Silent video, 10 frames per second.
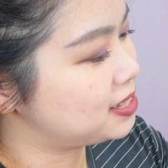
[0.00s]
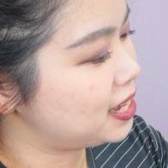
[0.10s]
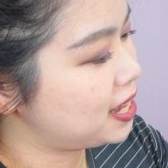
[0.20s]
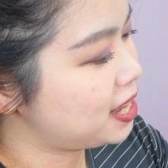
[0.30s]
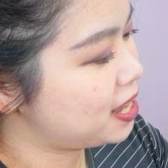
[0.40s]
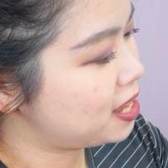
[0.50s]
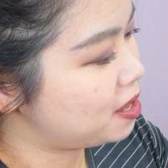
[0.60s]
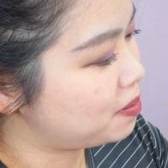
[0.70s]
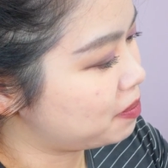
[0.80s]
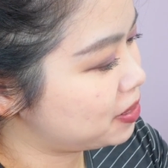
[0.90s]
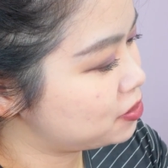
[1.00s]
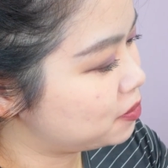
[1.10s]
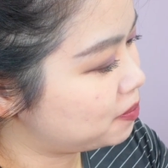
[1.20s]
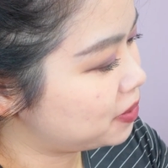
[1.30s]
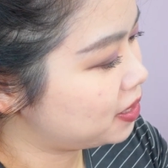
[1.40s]
same. Am I
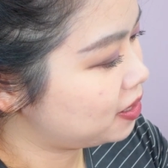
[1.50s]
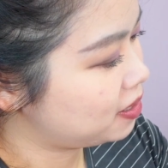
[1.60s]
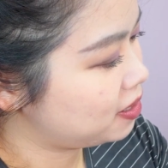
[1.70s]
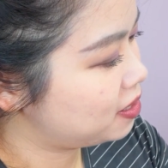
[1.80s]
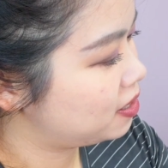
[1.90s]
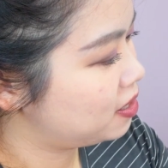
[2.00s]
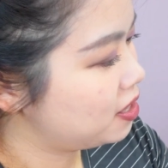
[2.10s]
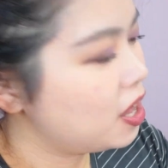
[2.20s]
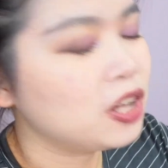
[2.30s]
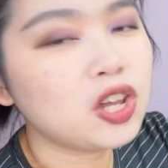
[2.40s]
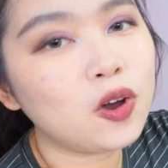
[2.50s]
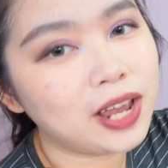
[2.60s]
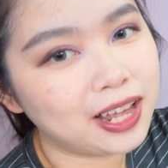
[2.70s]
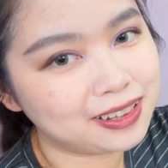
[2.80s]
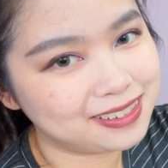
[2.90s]
tripping? No,
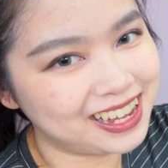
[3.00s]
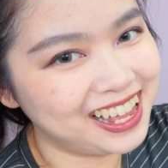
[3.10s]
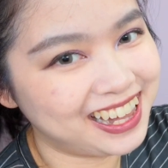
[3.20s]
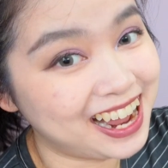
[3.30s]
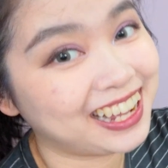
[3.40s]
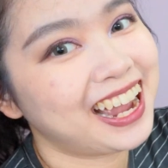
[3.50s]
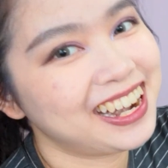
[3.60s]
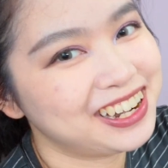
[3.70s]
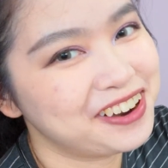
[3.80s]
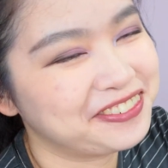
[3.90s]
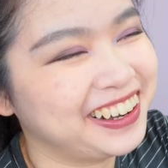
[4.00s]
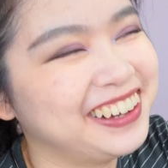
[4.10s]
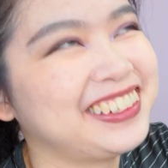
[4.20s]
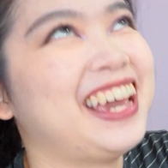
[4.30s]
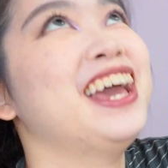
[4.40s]
they're kind of different.
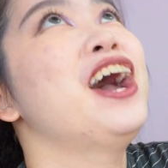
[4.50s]
Okay,